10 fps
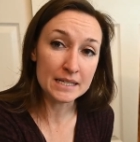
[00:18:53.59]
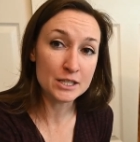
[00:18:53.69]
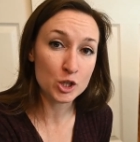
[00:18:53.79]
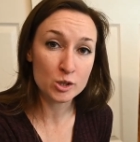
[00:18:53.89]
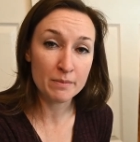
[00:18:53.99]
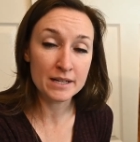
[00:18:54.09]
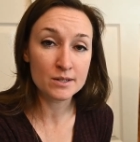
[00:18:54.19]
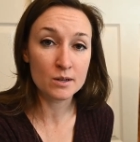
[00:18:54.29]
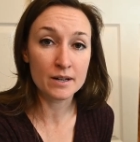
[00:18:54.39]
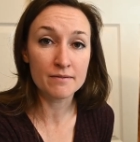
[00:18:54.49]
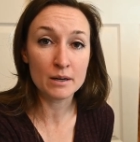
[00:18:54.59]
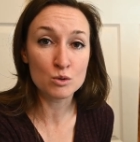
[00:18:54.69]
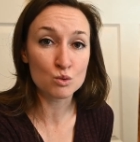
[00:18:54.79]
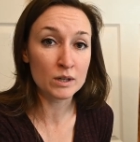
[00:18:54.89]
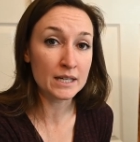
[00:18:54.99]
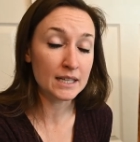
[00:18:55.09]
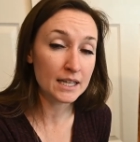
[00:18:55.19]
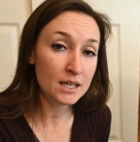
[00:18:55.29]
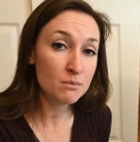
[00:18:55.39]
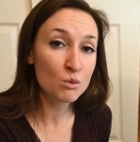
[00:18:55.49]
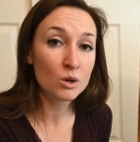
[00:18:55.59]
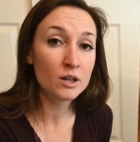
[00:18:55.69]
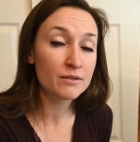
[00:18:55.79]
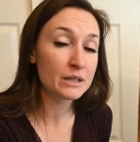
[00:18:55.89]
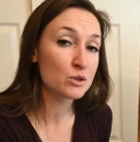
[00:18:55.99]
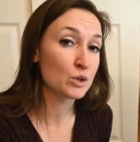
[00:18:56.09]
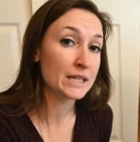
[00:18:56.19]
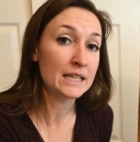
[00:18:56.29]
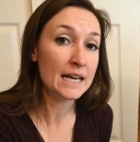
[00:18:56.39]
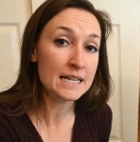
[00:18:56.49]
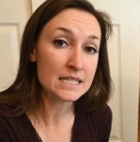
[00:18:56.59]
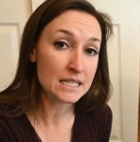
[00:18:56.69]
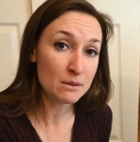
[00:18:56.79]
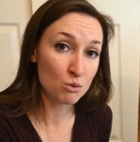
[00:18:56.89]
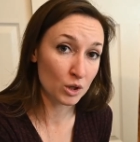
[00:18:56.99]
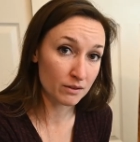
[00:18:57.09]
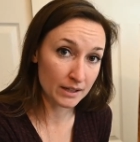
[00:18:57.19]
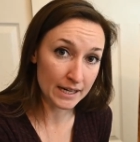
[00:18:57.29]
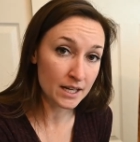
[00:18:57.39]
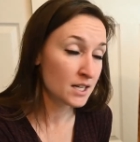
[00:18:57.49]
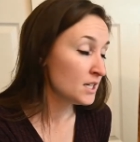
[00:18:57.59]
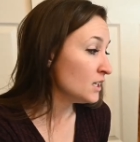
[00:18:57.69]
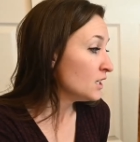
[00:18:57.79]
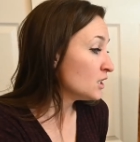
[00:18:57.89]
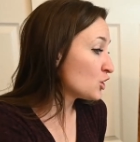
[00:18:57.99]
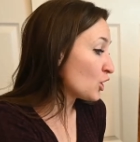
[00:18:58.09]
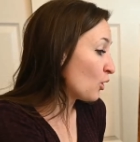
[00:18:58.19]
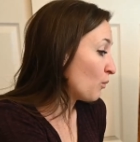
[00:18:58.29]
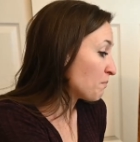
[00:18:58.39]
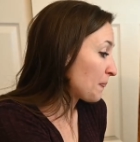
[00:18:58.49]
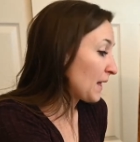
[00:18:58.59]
It just depends on if I was running the heat more, if I was running the AC more, right? So